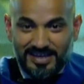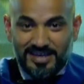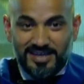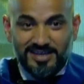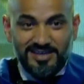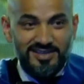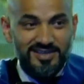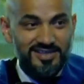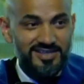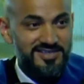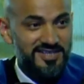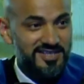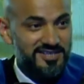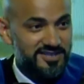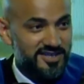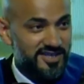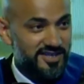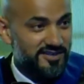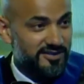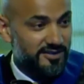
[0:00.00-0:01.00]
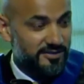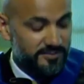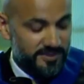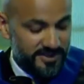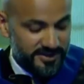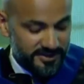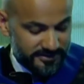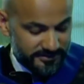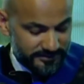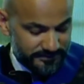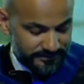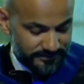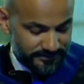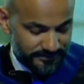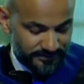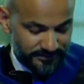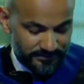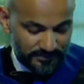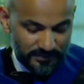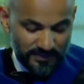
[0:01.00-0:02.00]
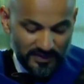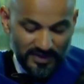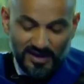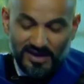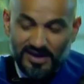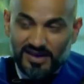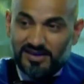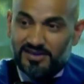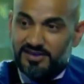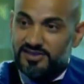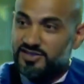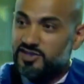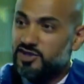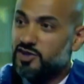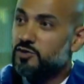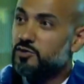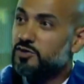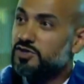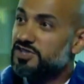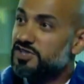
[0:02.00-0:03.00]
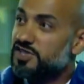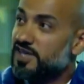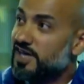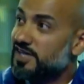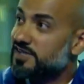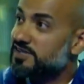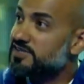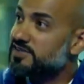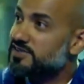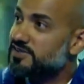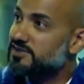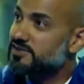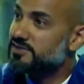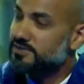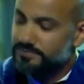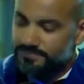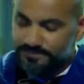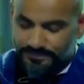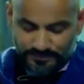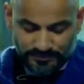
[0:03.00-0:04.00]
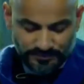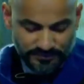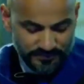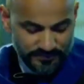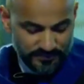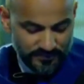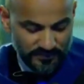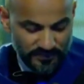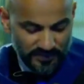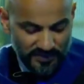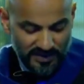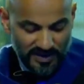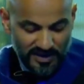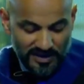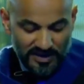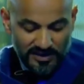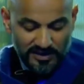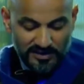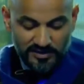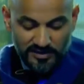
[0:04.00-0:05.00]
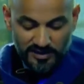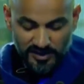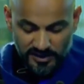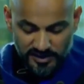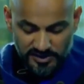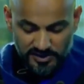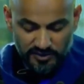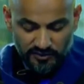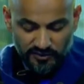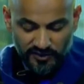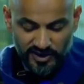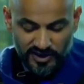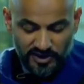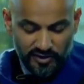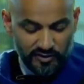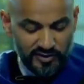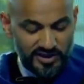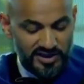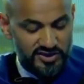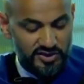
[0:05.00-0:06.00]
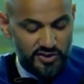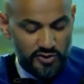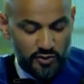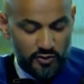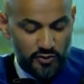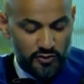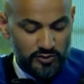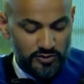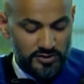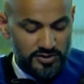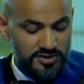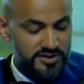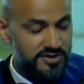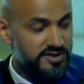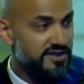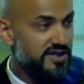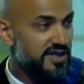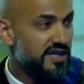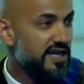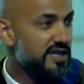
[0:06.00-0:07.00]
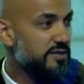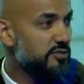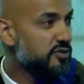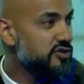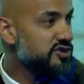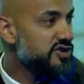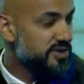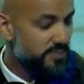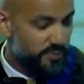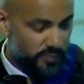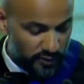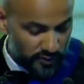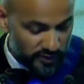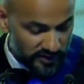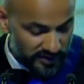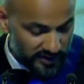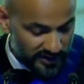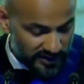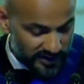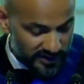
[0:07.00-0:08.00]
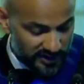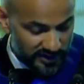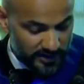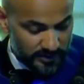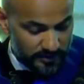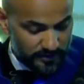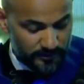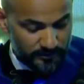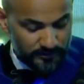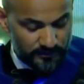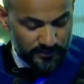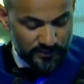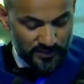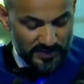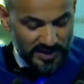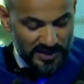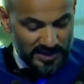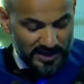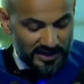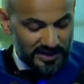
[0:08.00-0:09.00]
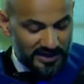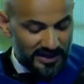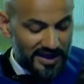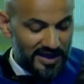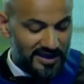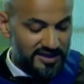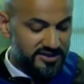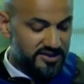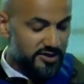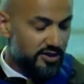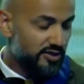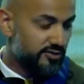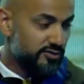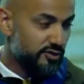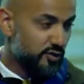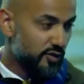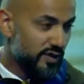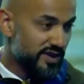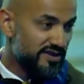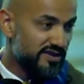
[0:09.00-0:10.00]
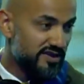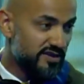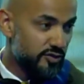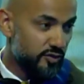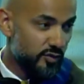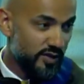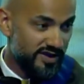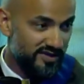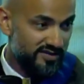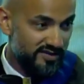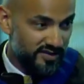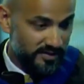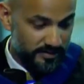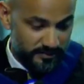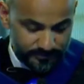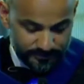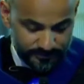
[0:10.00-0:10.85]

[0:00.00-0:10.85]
Ladies and gentlemen, distinguished guests, deans of AUD schools, and most importantly, class of 2020.